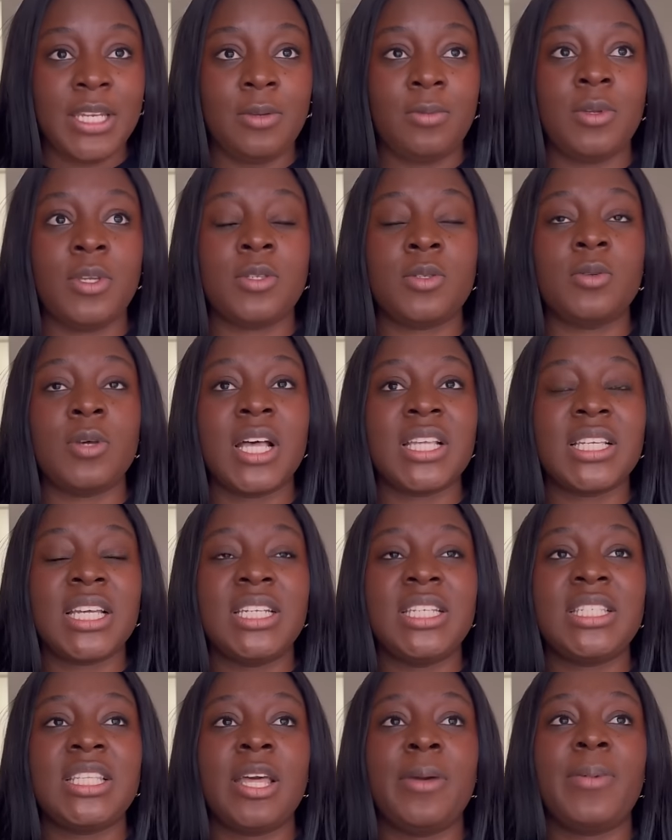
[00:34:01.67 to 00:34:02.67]
the way. So as at
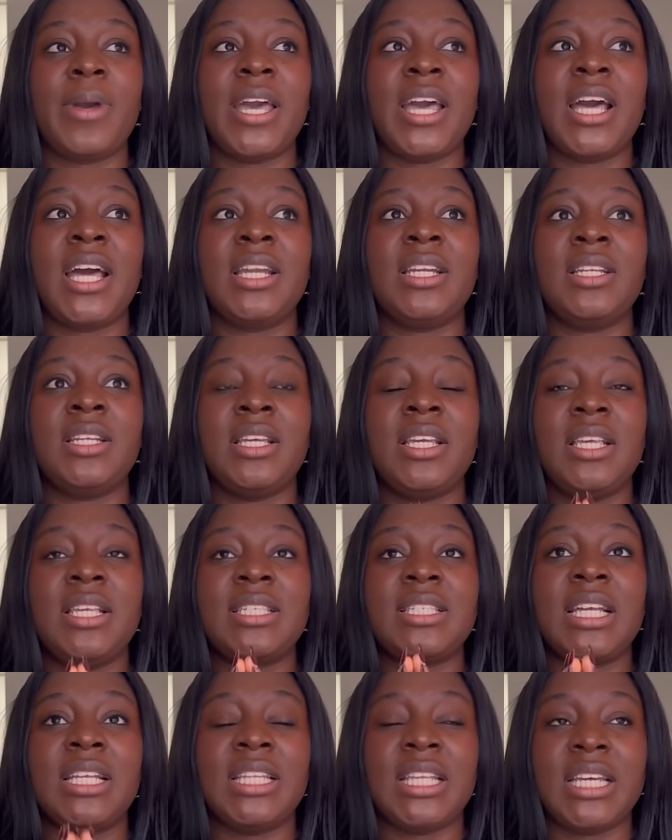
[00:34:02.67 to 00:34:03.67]
this time, I had a
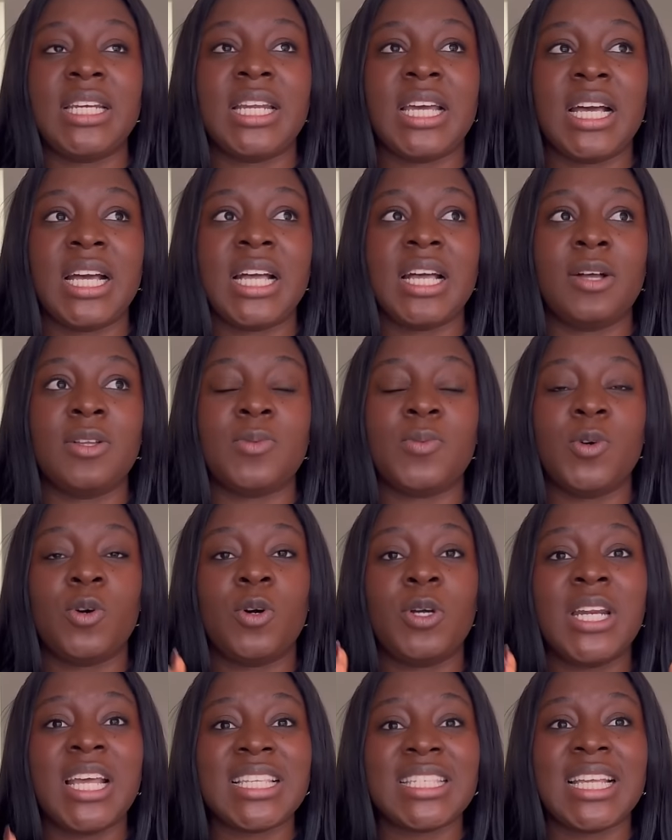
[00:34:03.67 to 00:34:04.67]
Santander account, but
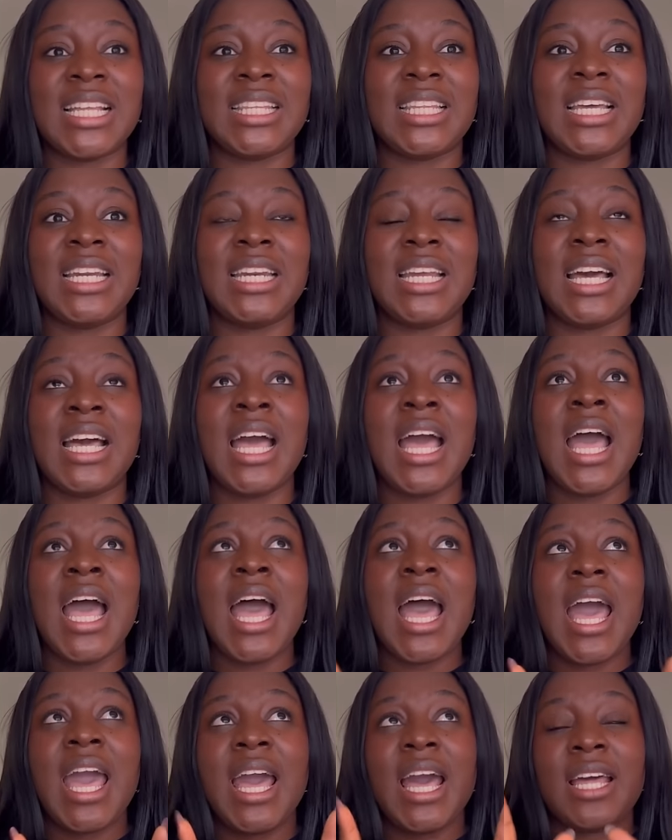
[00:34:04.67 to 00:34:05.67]
under Santander,
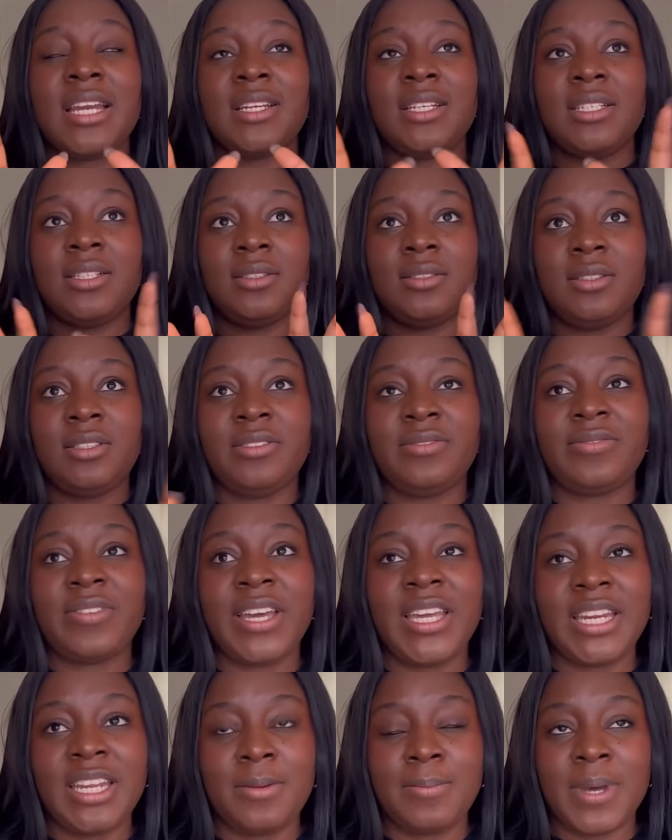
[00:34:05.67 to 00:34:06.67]
I had
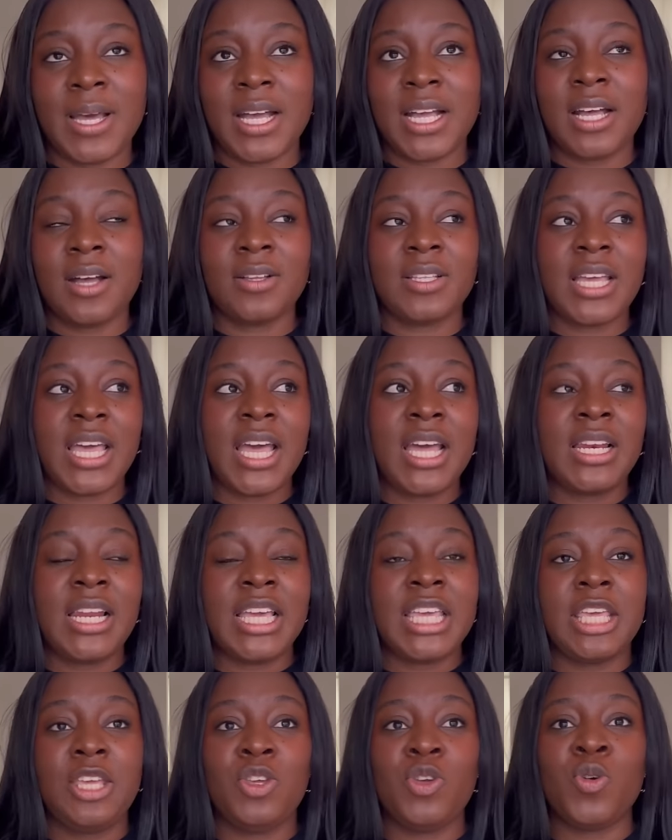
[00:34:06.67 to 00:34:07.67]
divided my account. I had
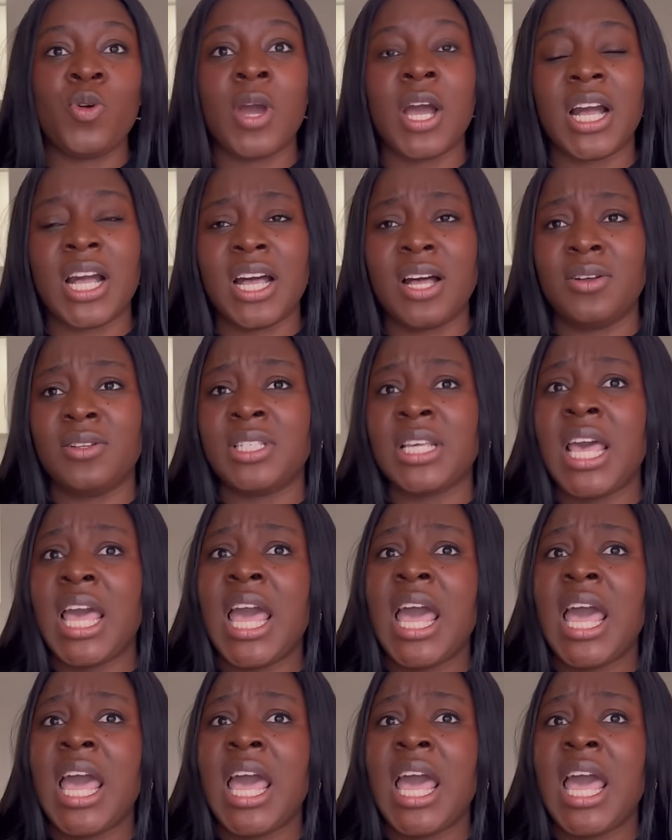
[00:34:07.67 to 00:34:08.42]
like a euro account.